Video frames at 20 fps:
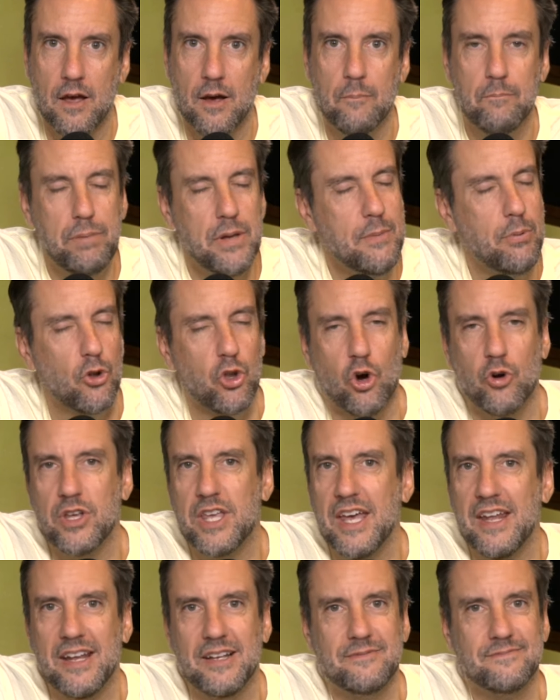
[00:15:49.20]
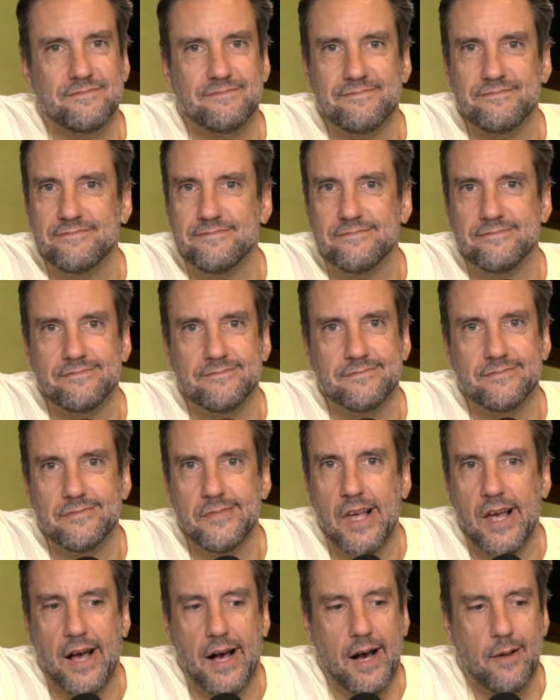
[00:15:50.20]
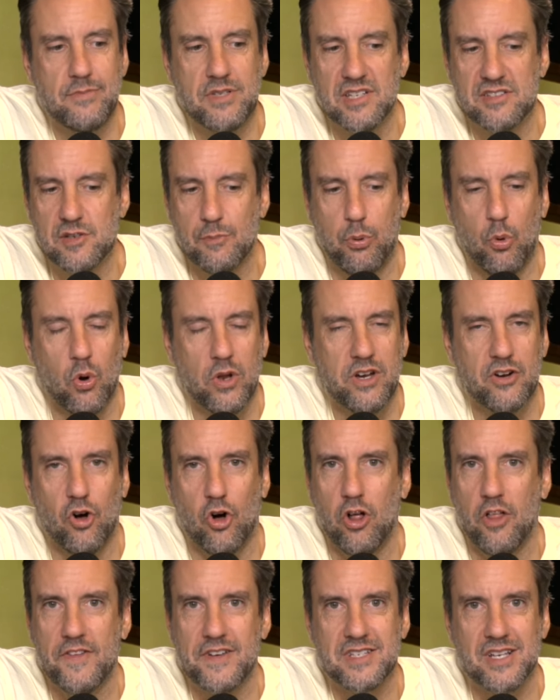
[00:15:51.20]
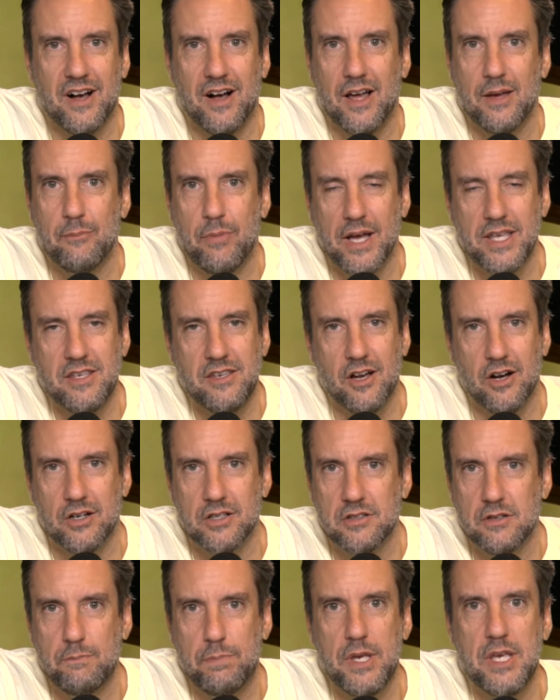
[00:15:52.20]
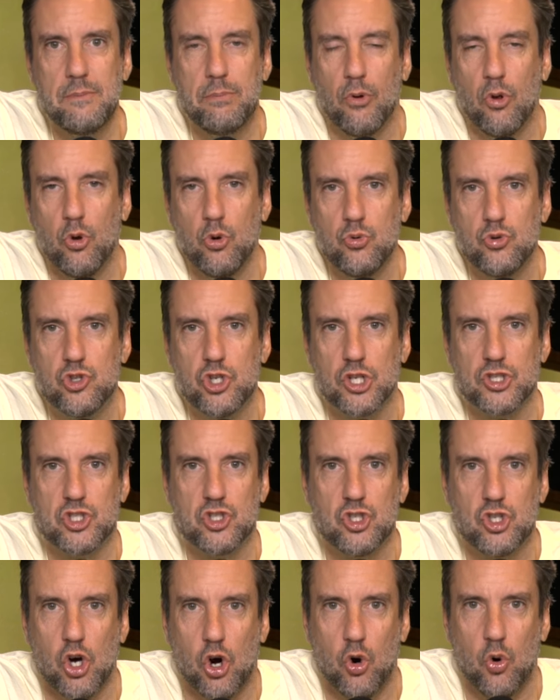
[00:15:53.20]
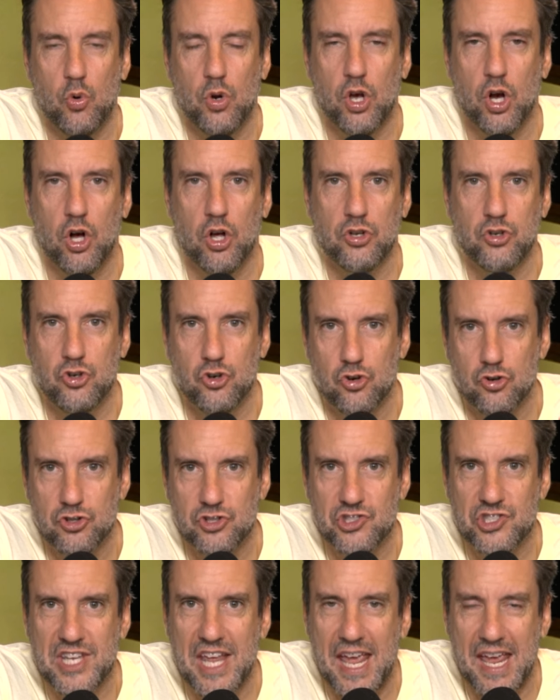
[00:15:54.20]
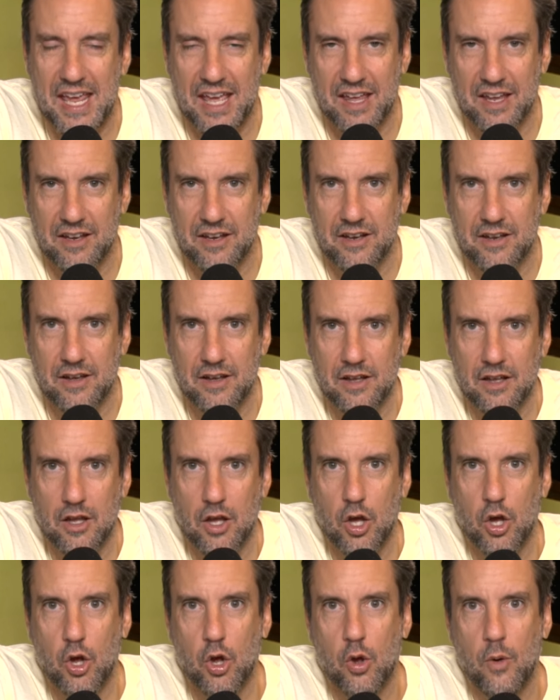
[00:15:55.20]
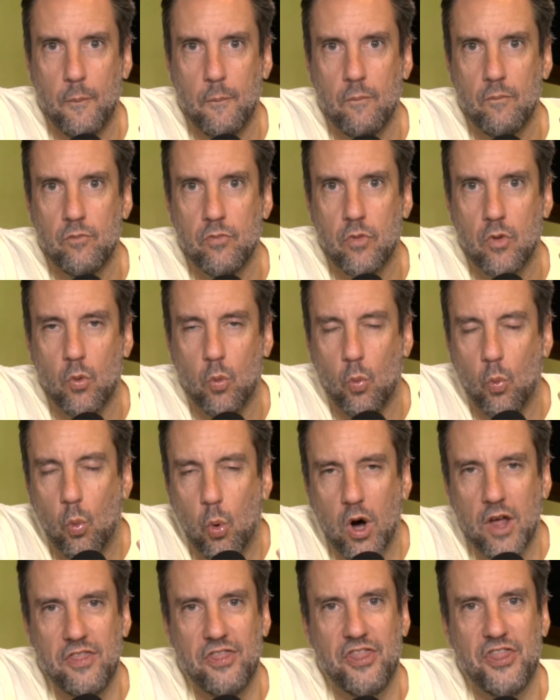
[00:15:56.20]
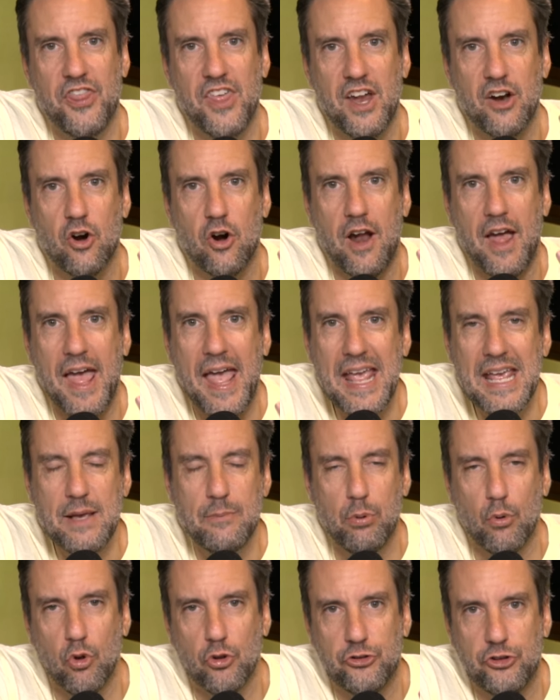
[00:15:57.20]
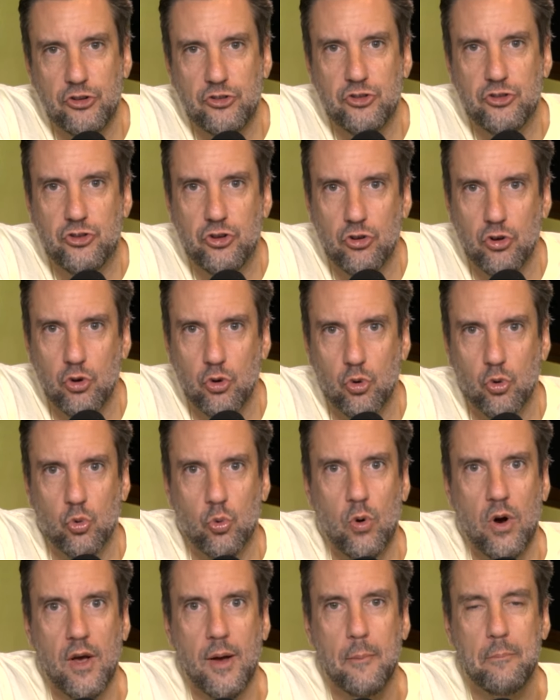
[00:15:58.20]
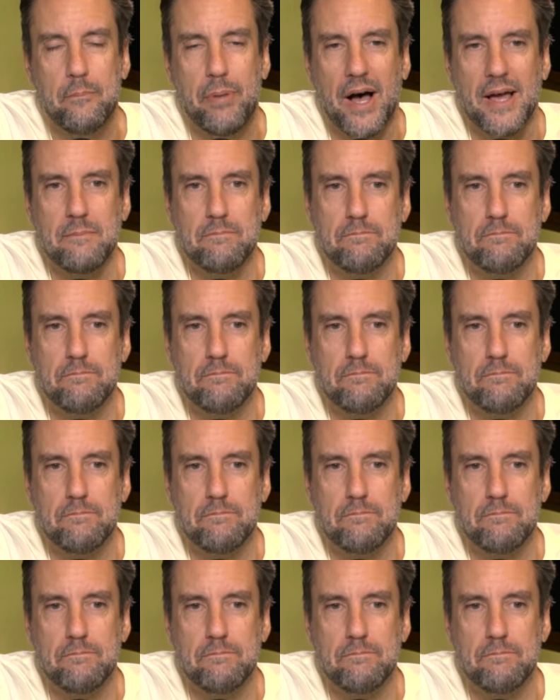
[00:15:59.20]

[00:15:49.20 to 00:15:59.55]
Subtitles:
People don't get it. I'm disappointed all the time by young people who just don't understand what they're able to do by